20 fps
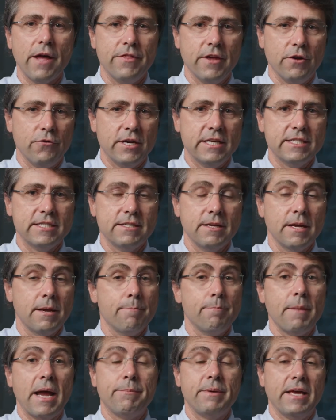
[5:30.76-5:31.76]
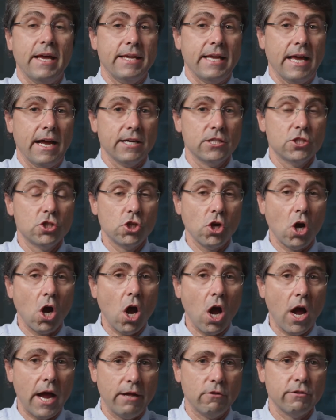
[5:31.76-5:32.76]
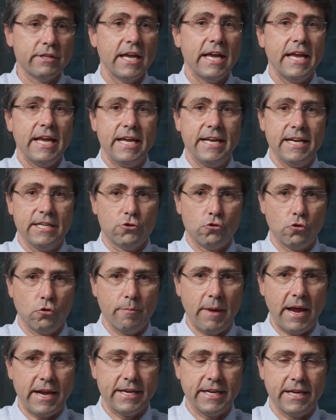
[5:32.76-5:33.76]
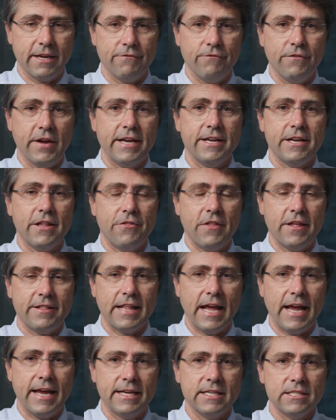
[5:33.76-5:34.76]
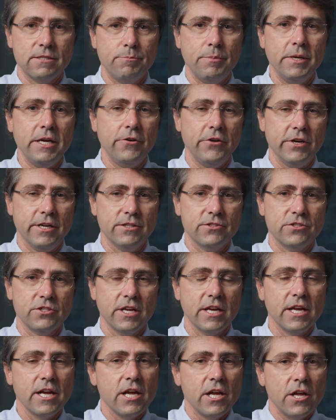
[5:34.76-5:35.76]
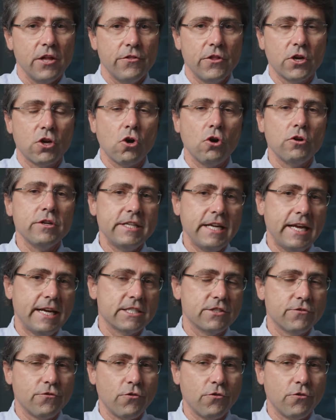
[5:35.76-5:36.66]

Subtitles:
there is maybe a young child in a traumatic event that they experience. The context